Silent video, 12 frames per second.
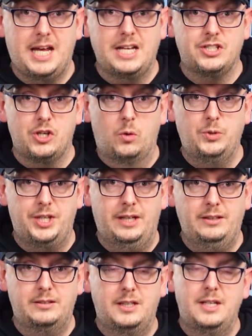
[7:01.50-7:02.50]
gets
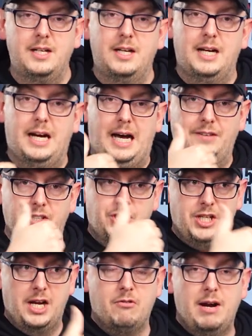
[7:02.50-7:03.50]
older and the
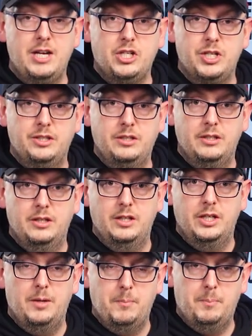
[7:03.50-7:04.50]
generation
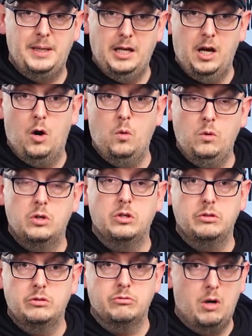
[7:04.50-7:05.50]
below
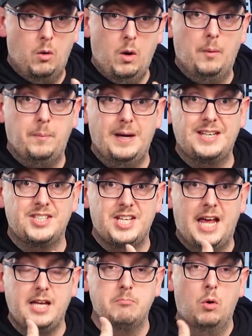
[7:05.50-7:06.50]
grow up and
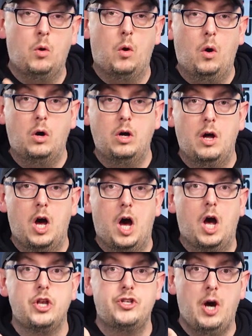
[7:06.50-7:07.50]
take more
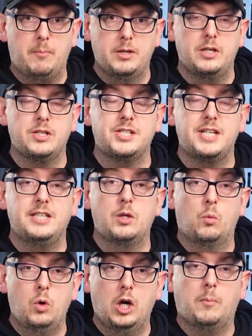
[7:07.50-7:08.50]
dominance in the
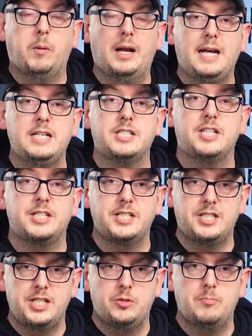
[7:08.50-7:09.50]
workplace, the
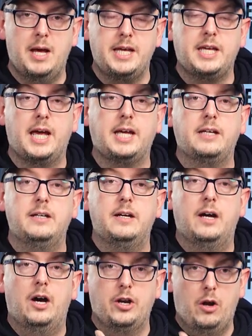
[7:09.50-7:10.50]
decision-making,
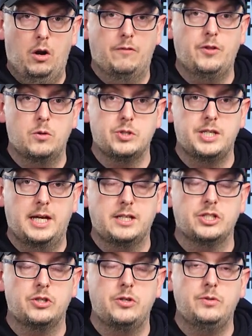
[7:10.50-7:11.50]
and all of those
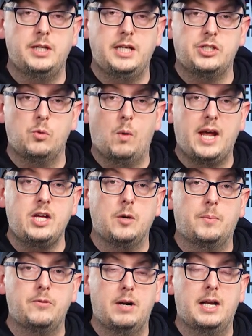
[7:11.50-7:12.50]
things. So you need to wake
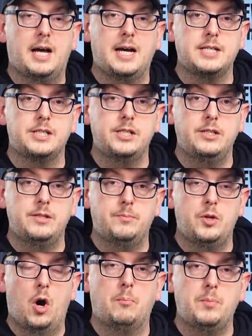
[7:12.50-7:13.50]
up and realize
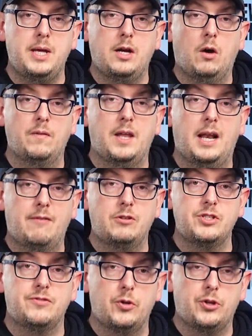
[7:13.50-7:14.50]
not being on the
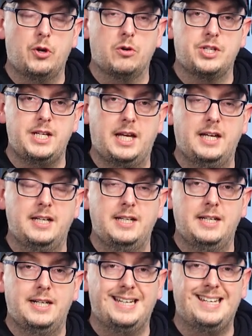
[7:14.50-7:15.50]
levels of authority
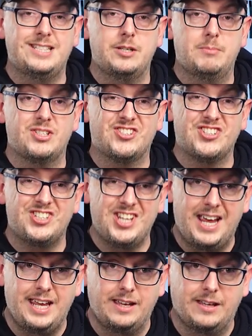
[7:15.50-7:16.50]
is a
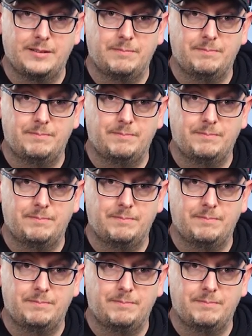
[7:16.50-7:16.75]
mistake.